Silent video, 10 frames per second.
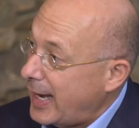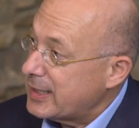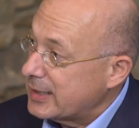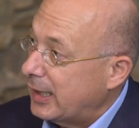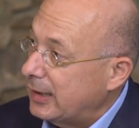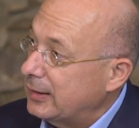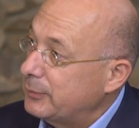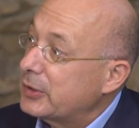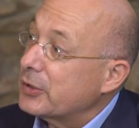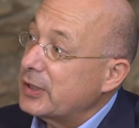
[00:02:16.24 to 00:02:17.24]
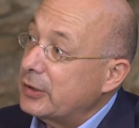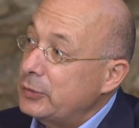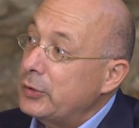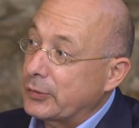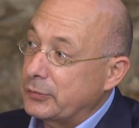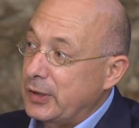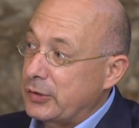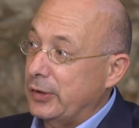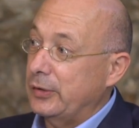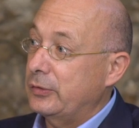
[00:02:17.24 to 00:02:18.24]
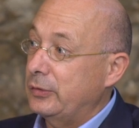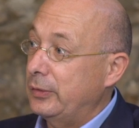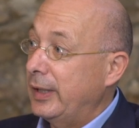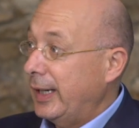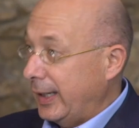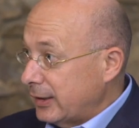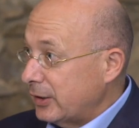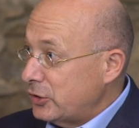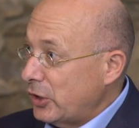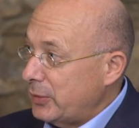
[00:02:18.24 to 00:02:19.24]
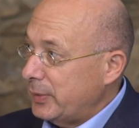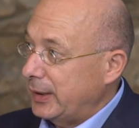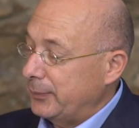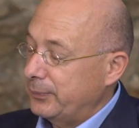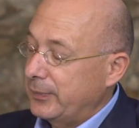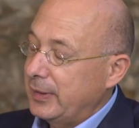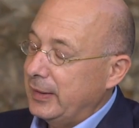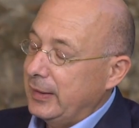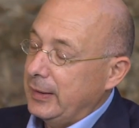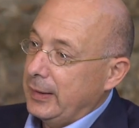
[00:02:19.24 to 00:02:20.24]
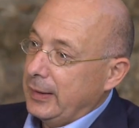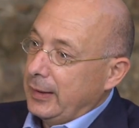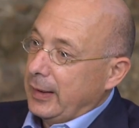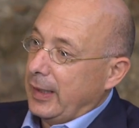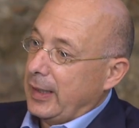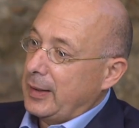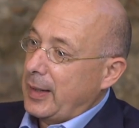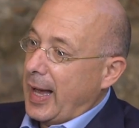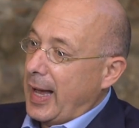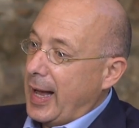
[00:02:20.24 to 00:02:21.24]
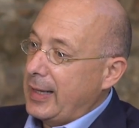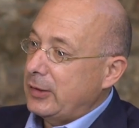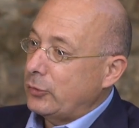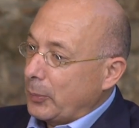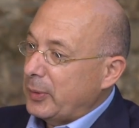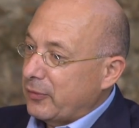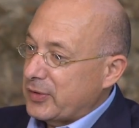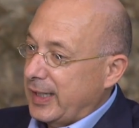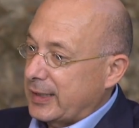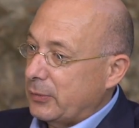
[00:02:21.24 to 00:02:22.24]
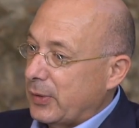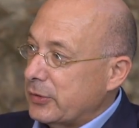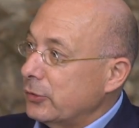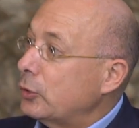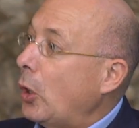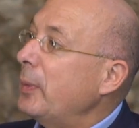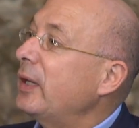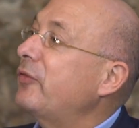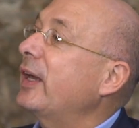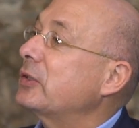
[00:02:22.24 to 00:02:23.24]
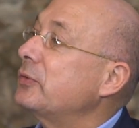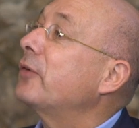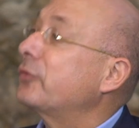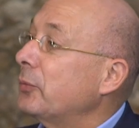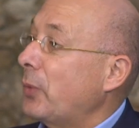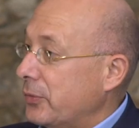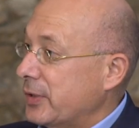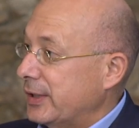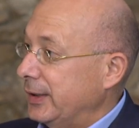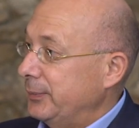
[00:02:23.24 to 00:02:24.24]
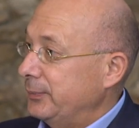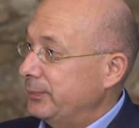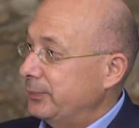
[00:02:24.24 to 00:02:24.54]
exile because he could not return to Hitler Germany. And the topic of his lecture was the coming victory of democracy.